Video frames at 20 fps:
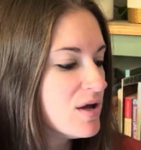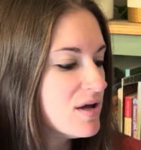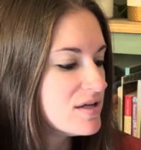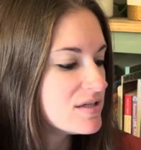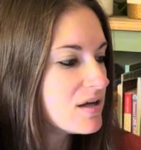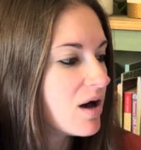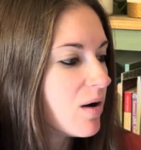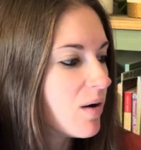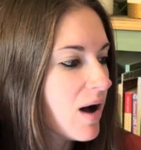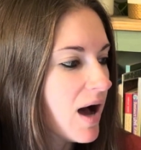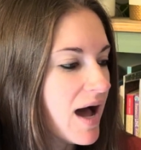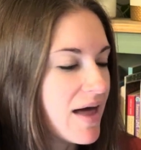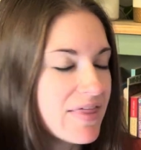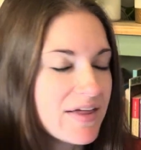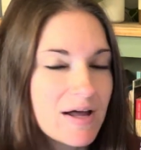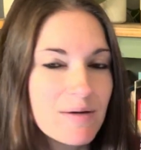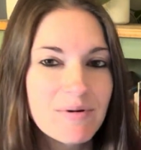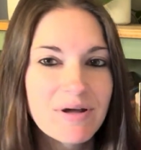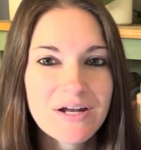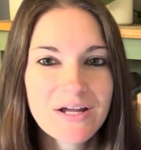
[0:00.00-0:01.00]
So I
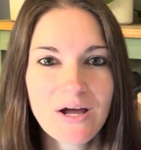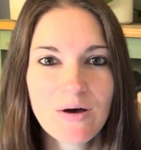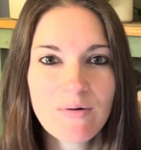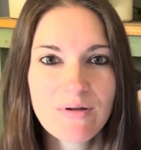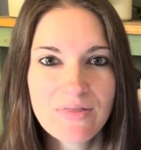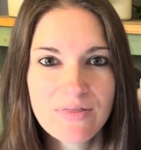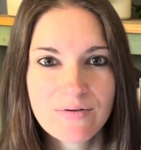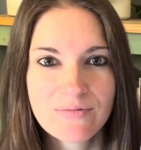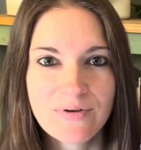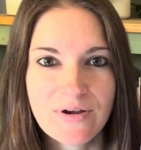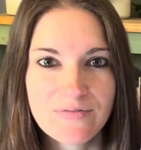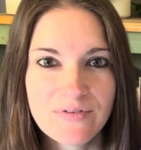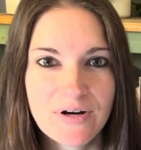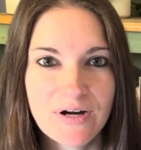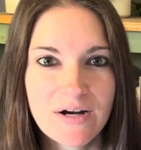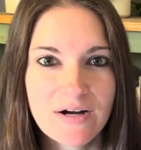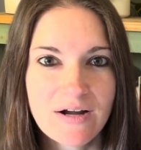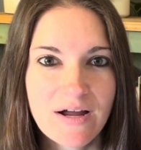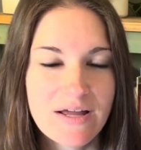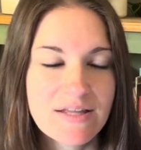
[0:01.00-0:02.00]
think I'm gonna go with The
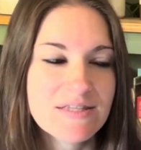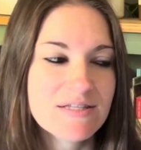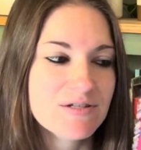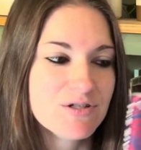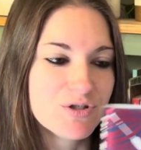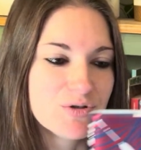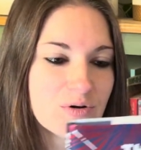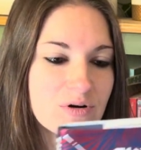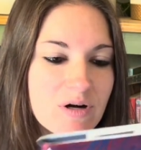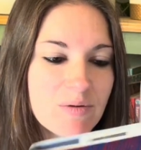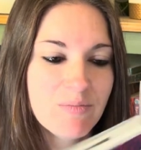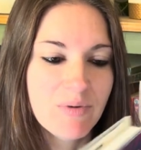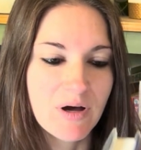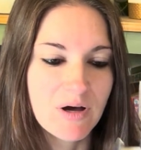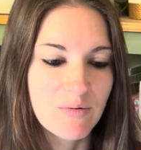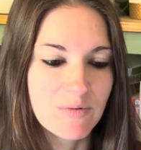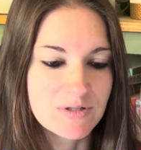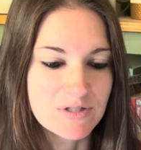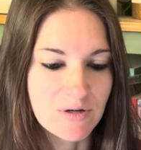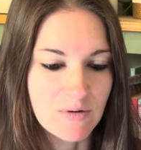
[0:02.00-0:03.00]
River. It's a shorter
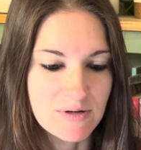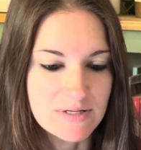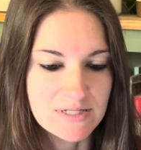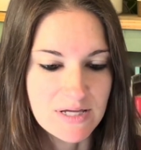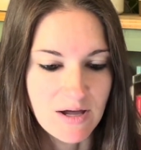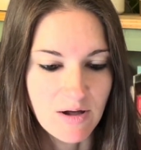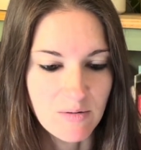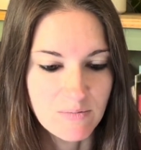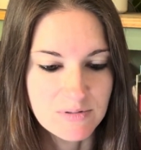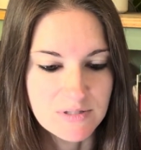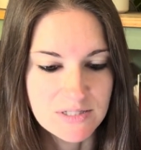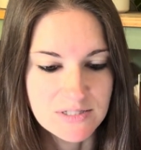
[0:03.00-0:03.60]
book, which always helps.